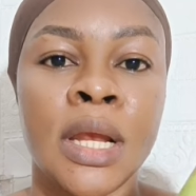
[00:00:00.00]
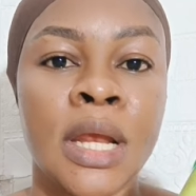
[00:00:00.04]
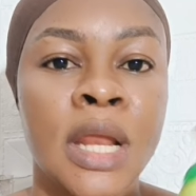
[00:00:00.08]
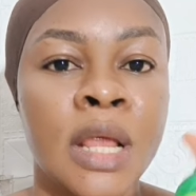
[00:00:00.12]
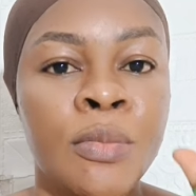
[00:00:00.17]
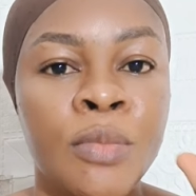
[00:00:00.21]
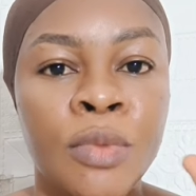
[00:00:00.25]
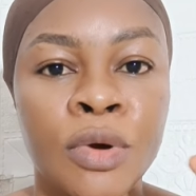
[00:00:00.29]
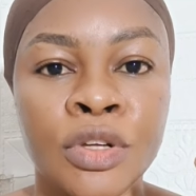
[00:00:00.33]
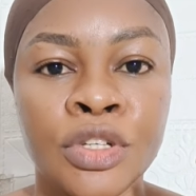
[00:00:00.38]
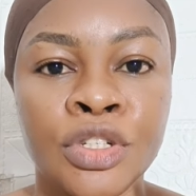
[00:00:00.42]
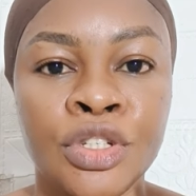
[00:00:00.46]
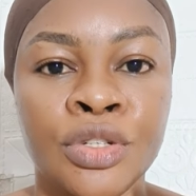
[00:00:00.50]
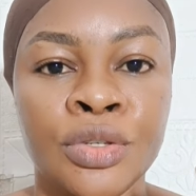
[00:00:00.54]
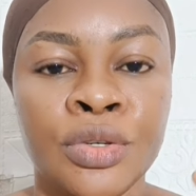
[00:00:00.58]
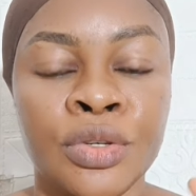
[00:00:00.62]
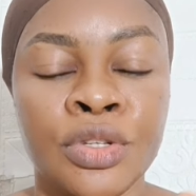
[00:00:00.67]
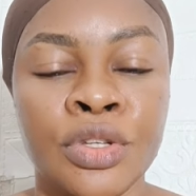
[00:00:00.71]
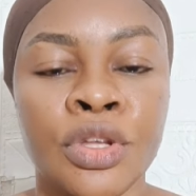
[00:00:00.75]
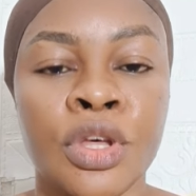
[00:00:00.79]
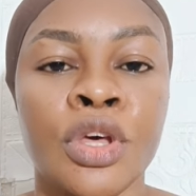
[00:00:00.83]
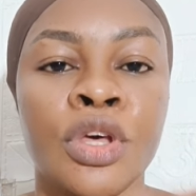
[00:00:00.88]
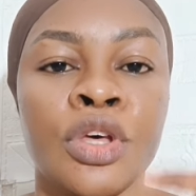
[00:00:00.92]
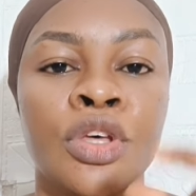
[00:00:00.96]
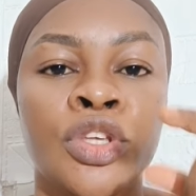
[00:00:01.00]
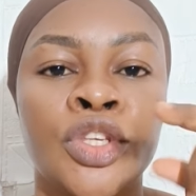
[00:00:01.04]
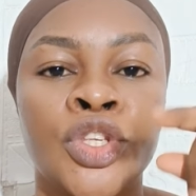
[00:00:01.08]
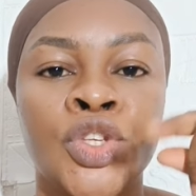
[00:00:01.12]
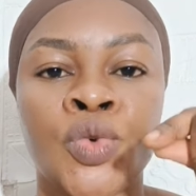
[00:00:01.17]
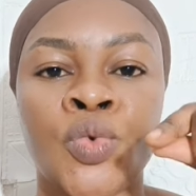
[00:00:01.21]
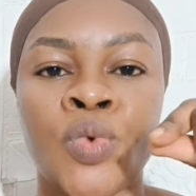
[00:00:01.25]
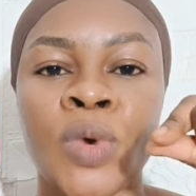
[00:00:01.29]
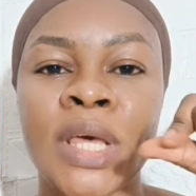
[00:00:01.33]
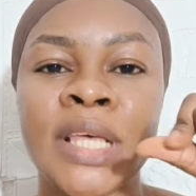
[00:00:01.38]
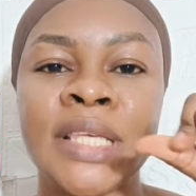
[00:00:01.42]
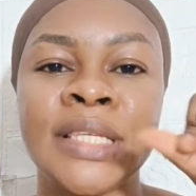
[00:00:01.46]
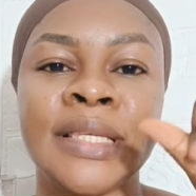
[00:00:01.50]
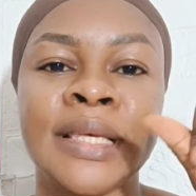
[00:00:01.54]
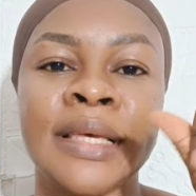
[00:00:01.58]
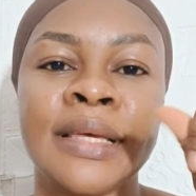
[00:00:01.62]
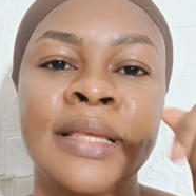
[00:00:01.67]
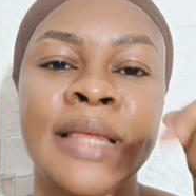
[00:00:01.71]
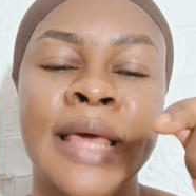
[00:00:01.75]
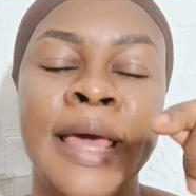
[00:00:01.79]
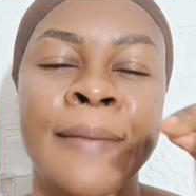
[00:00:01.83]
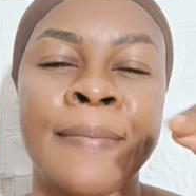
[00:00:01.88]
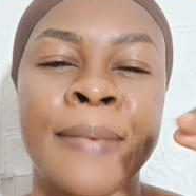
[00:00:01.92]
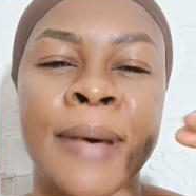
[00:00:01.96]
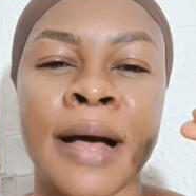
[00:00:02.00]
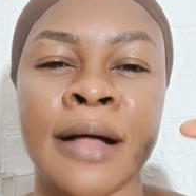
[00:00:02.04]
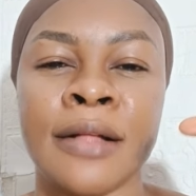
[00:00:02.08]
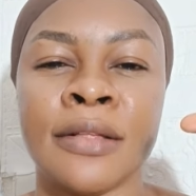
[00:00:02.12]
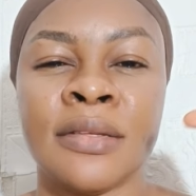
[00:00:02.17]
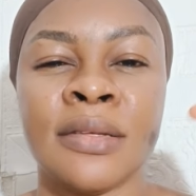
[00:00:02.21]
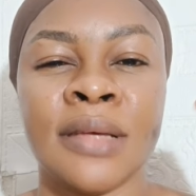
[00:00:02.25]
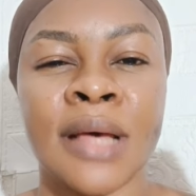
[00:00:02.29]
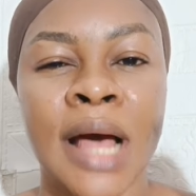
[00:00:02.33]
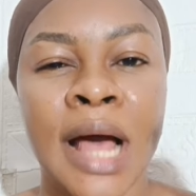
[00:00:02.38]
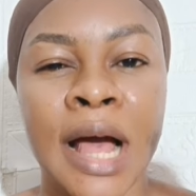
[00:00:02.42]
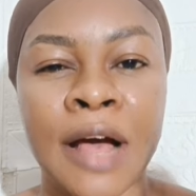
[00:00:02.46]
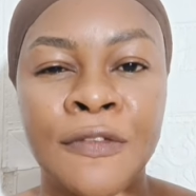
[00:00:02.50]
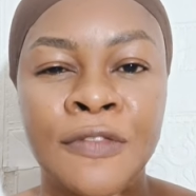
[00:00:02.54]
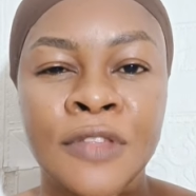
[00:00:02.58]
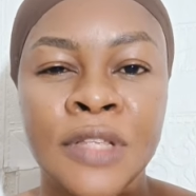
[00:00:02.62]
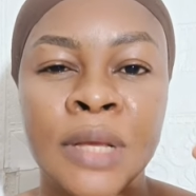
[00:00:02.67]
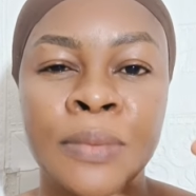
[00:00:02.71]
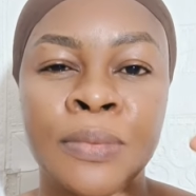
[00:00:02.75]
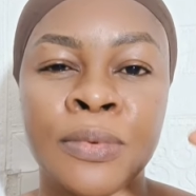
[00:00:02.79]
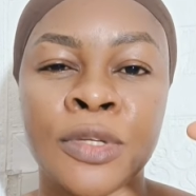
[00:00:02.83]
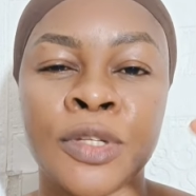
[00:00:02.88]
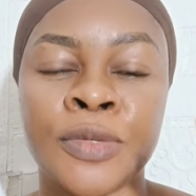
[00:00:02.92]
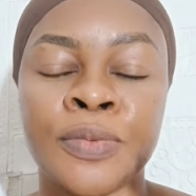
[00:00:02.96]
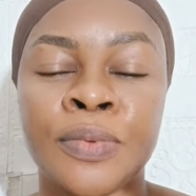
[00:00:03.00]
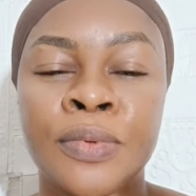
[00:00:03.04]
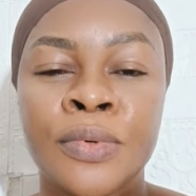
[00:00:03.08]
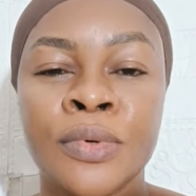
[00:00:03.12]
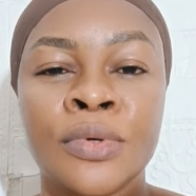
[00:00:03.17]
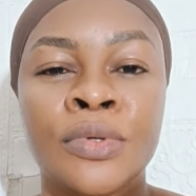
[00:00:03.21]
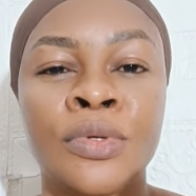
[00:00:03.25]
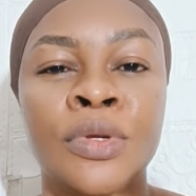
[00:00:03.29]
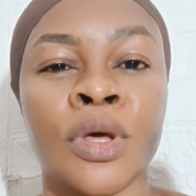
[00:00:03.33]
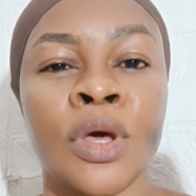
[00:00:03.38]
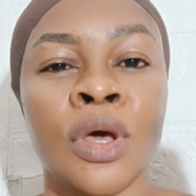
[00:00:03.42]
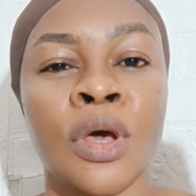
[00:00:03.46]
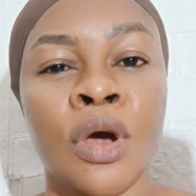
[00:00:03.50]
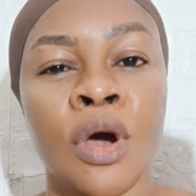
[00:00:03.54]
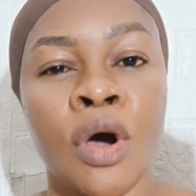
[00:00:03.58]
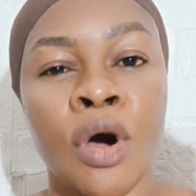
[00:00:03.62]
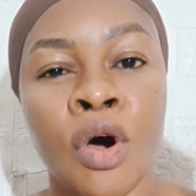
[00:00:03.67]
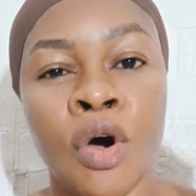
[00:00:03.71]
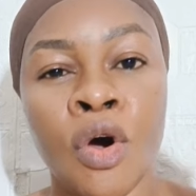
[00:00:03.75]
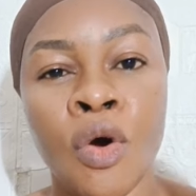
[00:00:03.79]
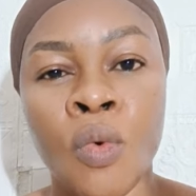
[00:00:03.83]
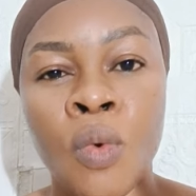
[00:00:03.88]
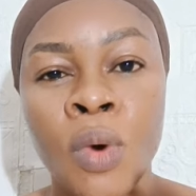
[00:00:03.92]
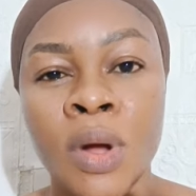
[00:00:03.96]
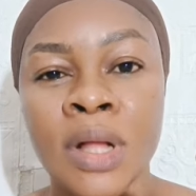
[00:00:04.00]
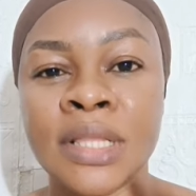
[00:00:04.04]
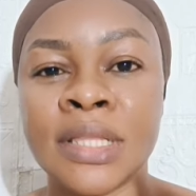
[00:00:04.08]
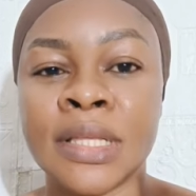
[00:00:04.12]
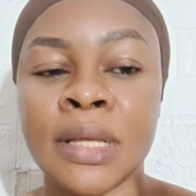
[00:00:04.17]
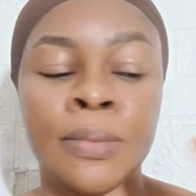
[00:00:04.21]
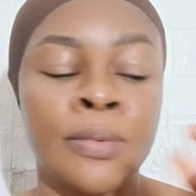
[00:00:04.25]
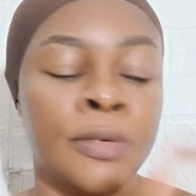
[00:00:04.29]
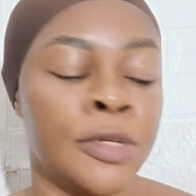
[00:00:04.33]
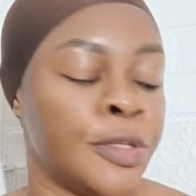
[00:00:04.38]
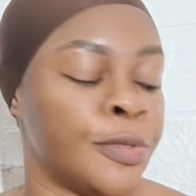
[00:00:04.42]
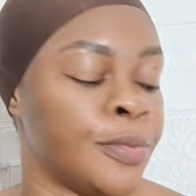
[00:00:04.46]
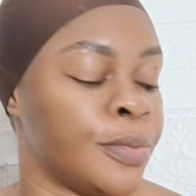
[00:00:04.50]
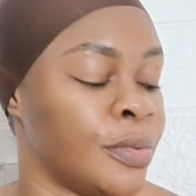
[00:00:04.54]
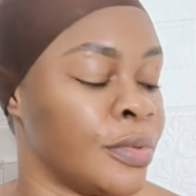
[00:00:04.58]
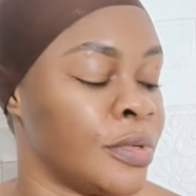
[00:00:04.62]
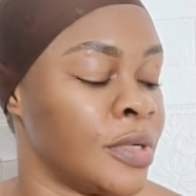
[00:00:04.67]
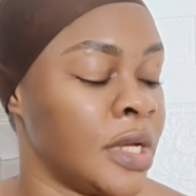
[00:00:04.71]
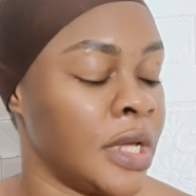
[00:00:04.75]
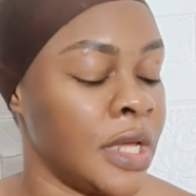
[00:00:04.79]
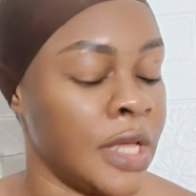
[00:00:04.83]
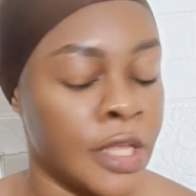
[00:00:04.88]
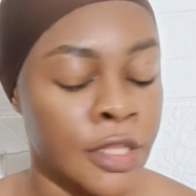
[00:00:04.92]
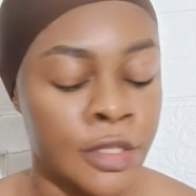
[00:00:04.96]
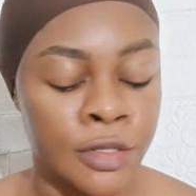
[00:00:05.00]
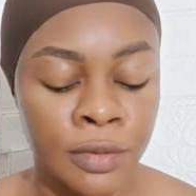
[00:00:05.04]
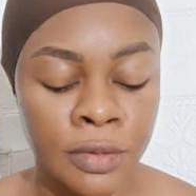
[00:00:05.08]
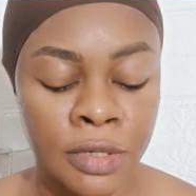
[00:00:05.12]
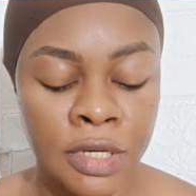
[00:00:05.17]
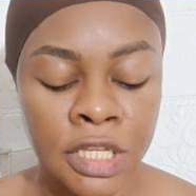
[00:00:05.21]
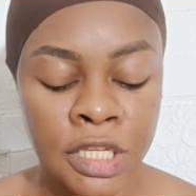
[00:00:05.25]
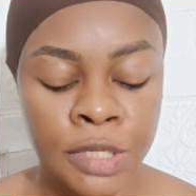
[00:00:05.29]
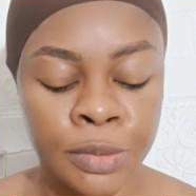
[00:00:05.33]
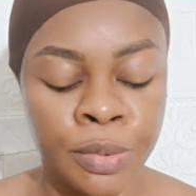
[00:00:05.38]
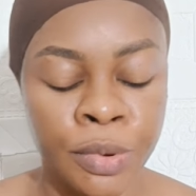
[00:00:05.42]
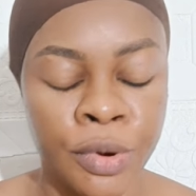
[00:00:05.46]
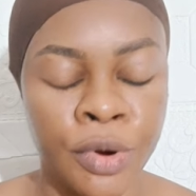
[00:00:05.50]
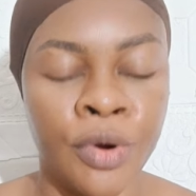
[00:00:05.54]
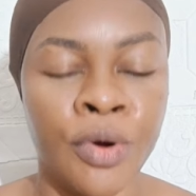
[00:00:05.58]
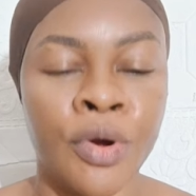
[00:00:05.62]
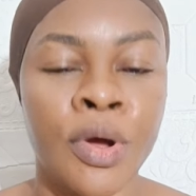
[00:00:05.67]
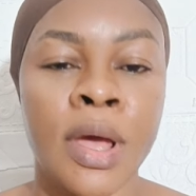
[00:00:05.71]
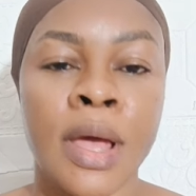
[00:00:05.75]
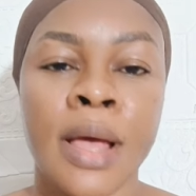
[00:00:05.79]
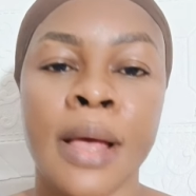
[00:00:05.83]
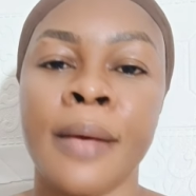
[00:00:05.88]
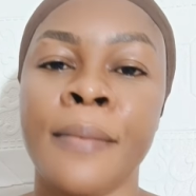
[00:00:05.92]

lemon juice squeeze in about half tablespoon or one tablespoon into this bowl